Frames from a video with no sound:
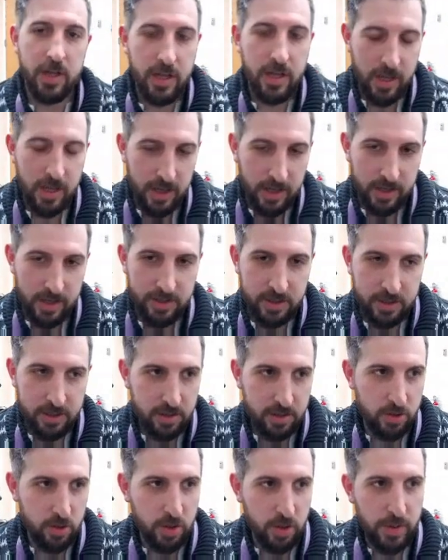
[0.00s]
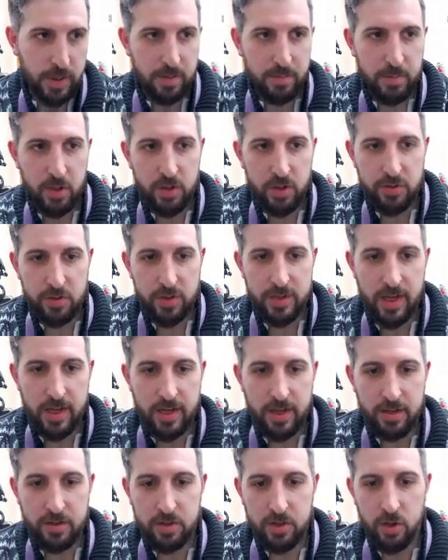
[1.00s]
let's just talk about the Muse for a
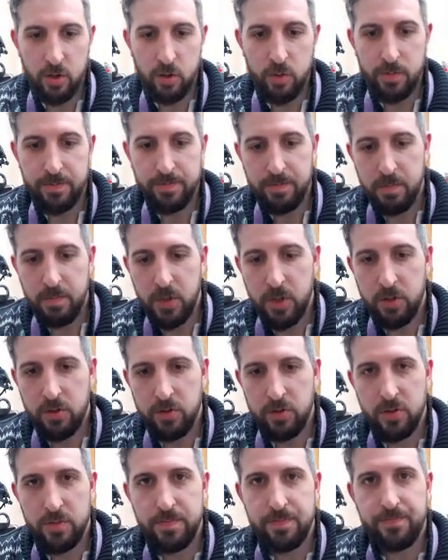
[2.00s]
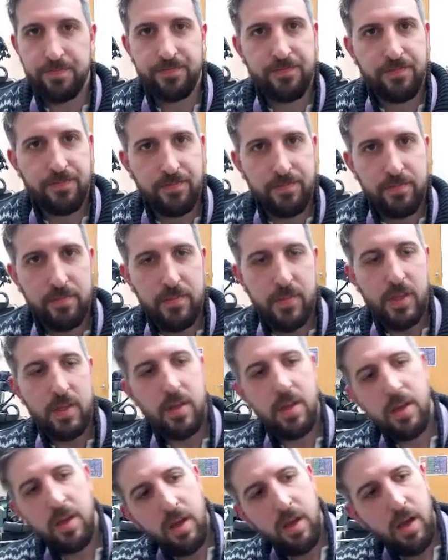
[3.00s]
second. So Muse,
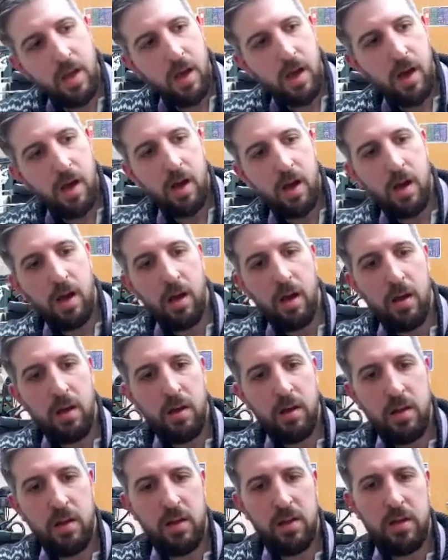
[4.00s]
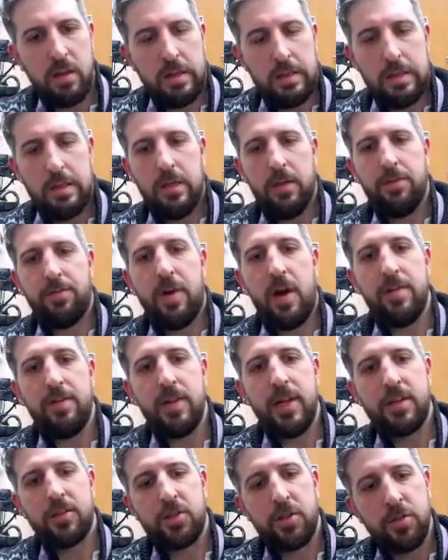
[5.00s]
5
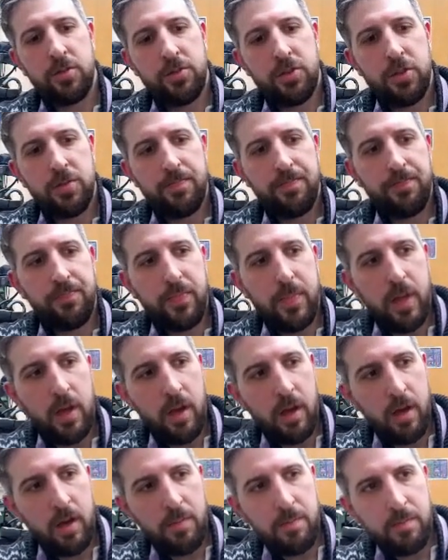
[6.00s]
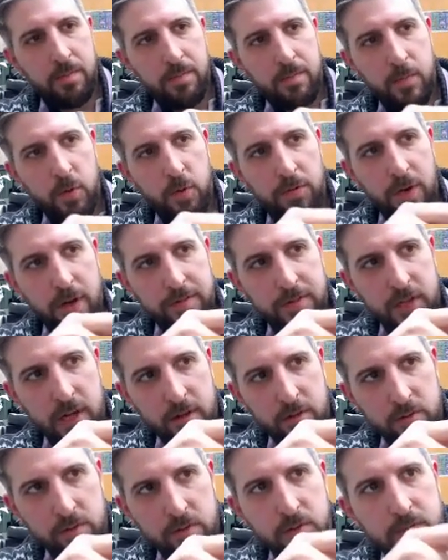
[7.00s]
electrodes, 5
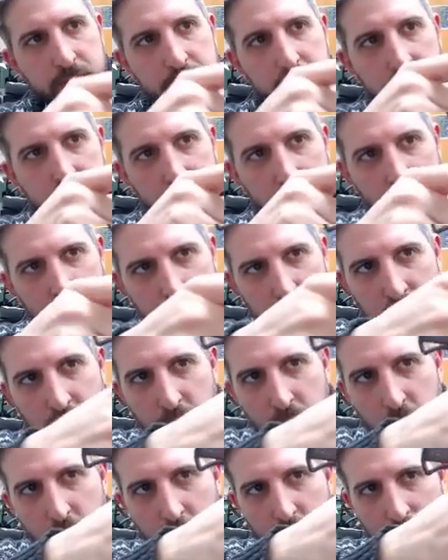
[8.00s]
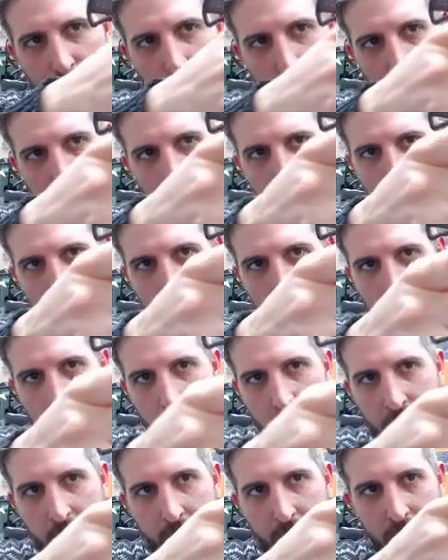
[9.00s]
channels, so 2
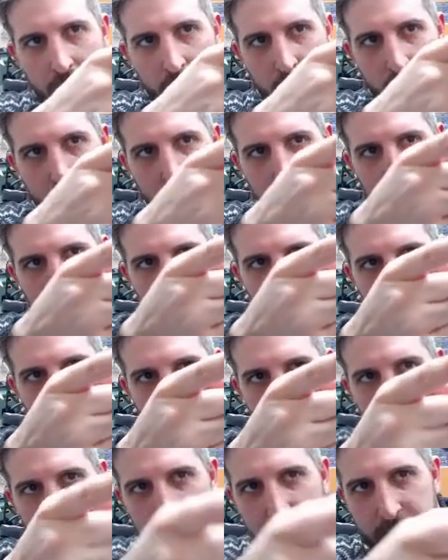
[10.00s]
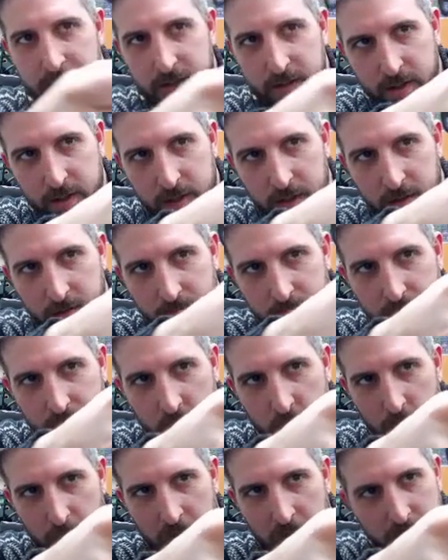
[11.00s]
there and there, which are basically
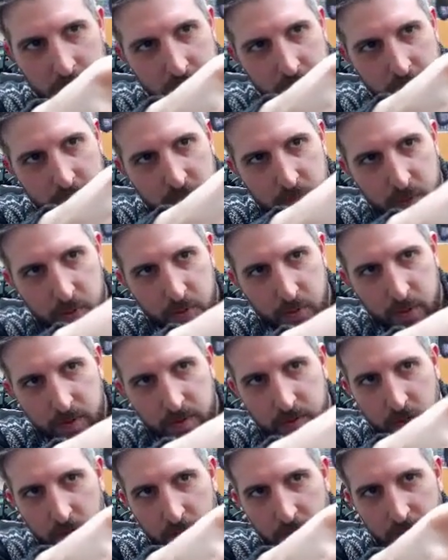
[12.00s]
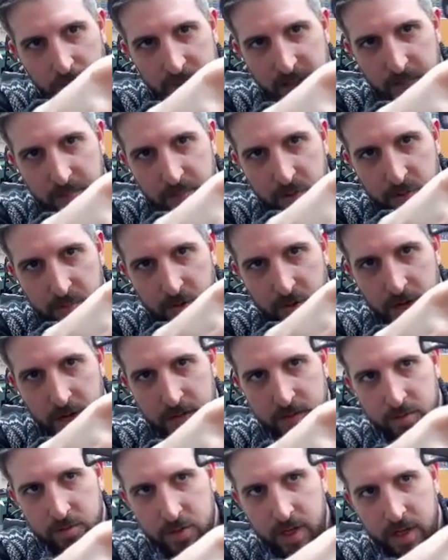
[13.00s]
go behind the ears, but we call them
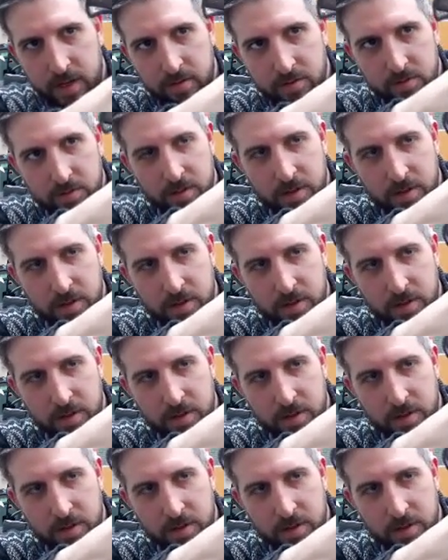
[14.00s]
temporoparietal channels.